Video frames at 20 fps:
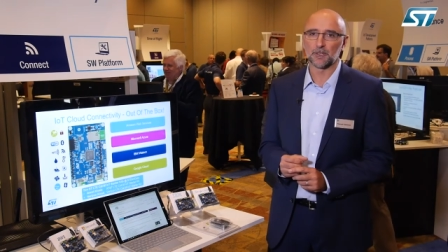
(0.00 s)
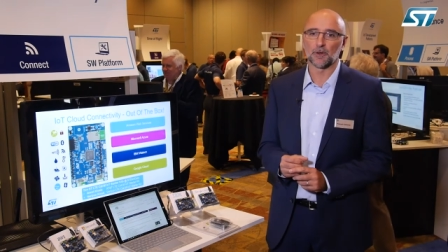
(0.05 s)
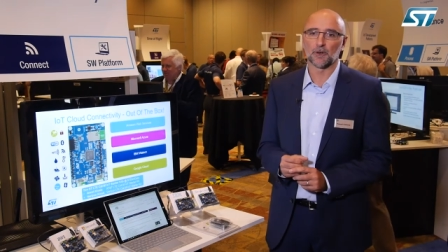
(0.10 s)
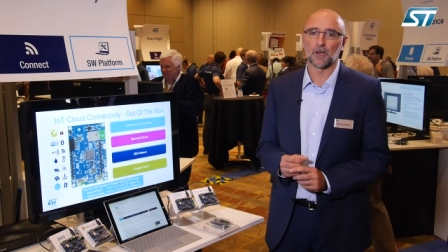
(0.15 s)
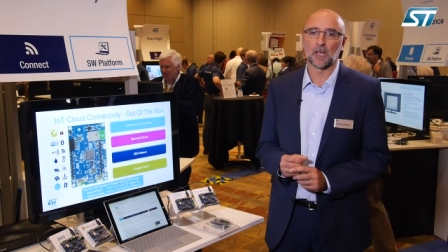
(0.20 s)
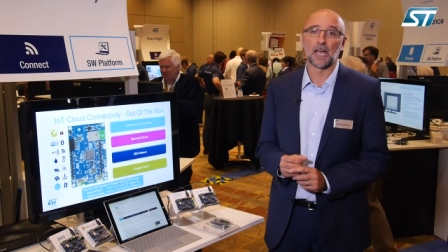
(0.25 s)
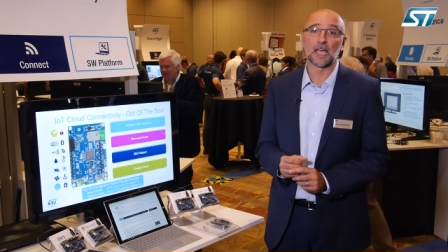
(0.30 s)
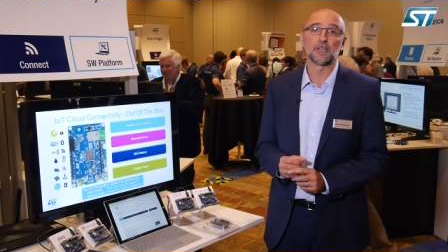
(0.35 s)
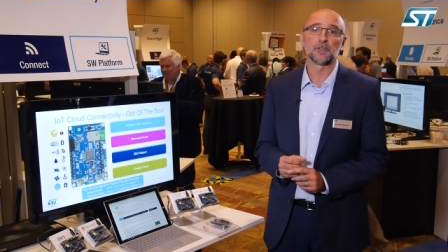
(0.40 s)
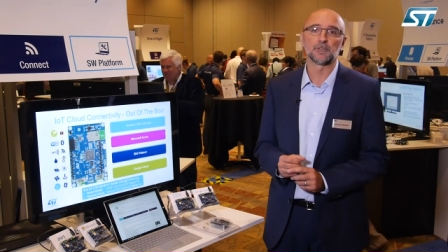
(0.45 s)

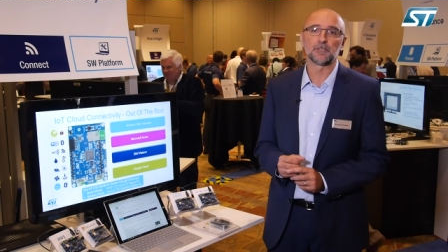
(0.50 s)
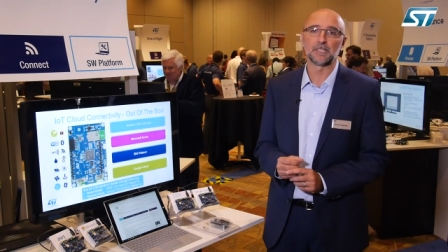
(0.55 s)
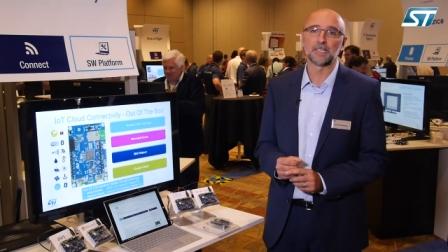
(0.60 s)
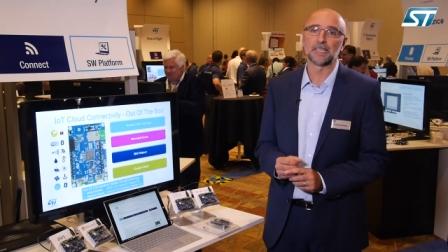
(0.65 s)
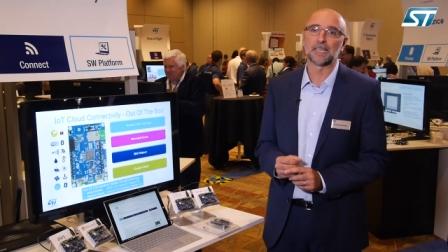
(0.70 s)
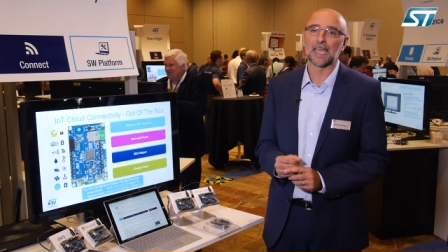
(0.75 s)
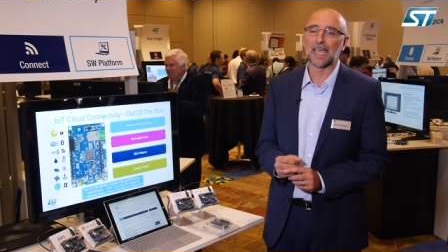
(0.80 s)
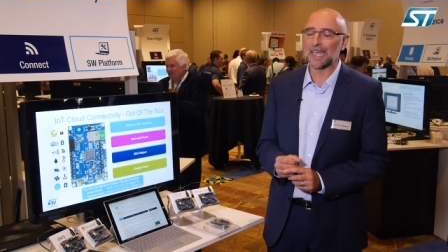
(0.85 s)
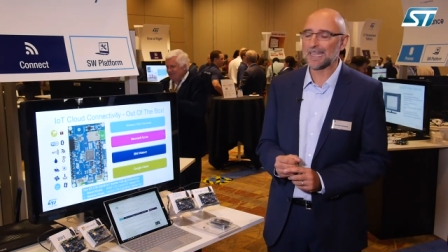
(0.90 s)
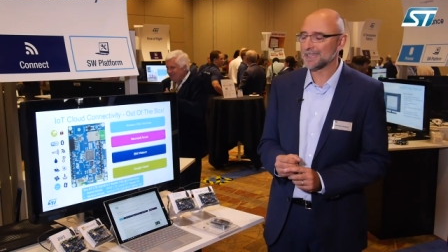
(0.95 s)
your IoT
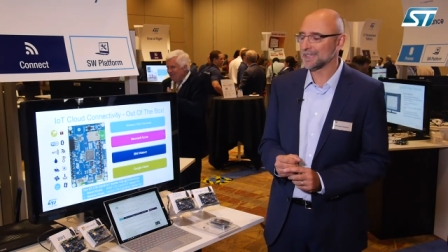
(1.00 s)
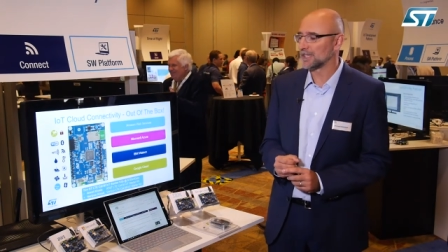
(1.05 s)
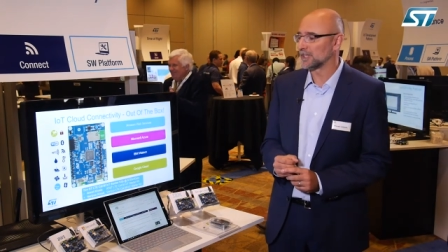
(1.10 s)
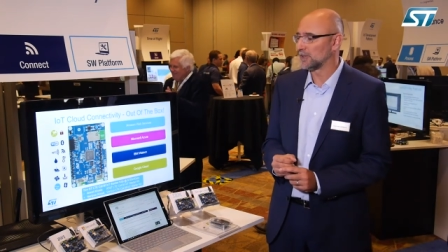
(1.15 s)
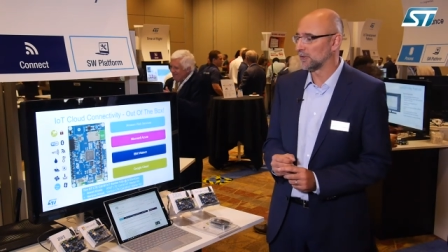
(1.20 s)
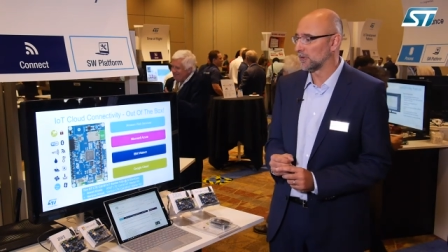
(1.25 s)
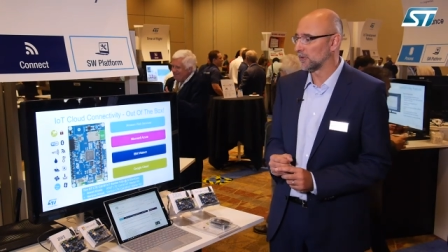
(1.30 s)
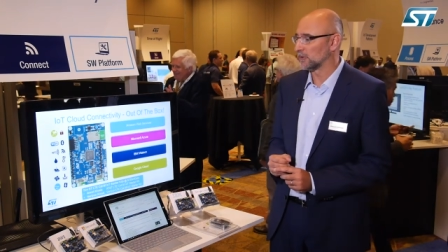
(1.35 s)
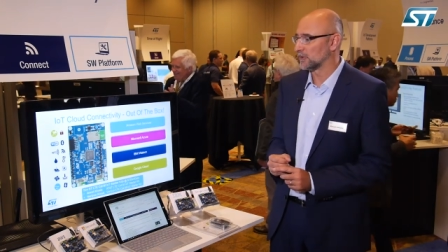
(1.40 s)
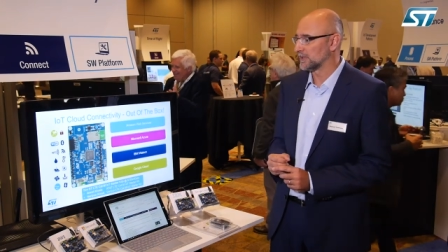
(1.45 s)
and the
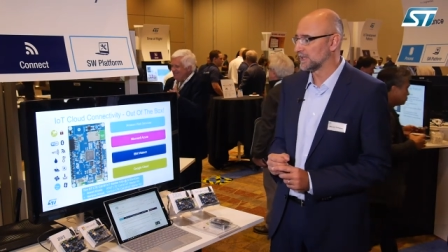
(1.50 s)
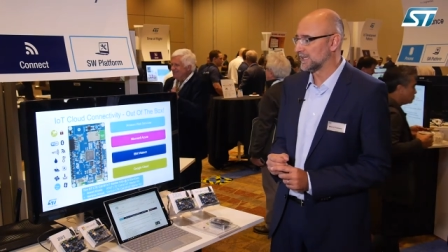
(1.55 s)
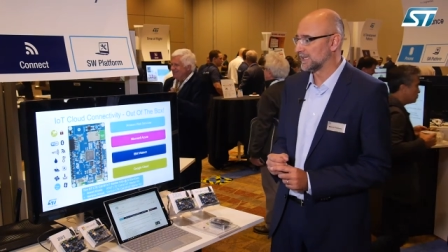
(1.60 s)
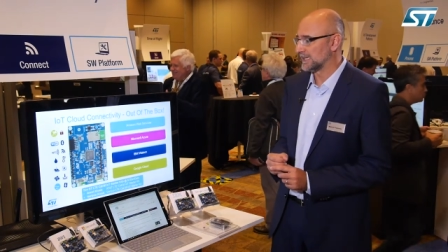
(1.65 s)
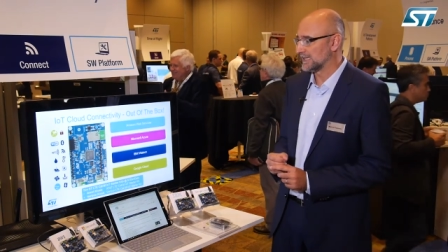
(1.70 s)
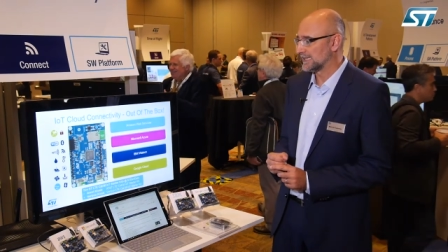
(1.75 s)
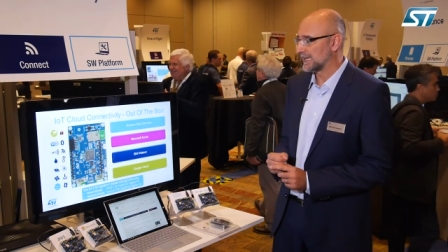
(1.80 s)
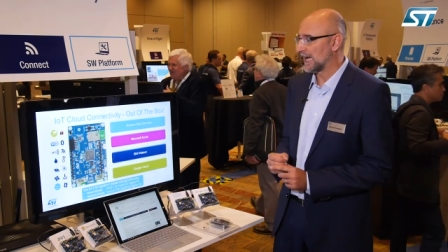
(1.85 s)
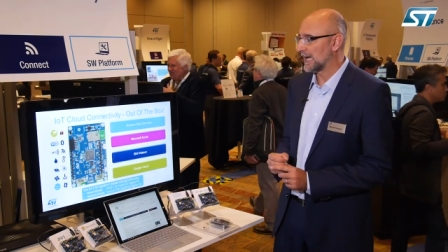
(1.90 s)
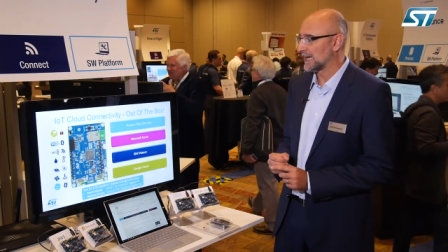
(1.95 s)
node
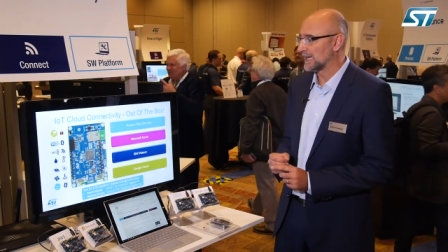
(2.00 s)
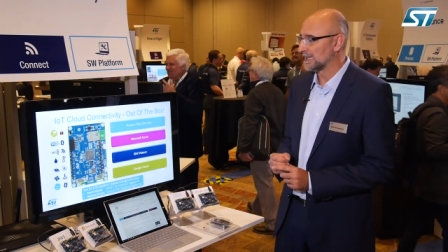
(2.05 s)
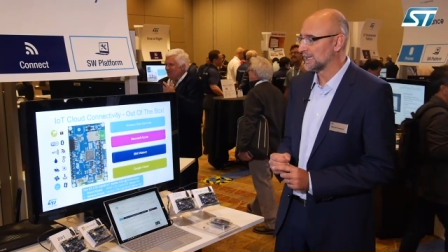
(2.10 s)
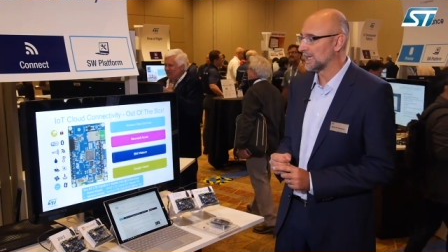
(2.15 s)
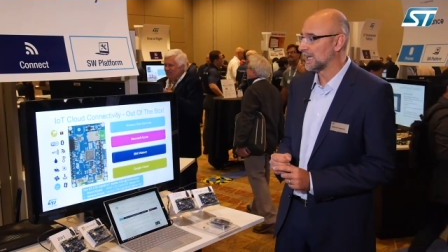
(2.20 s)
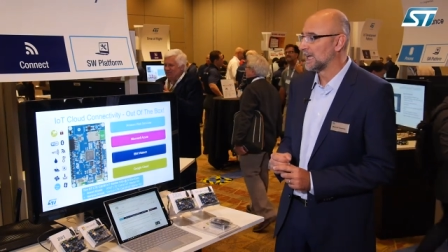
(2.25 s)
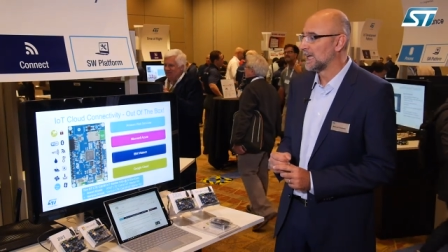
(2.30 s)
design.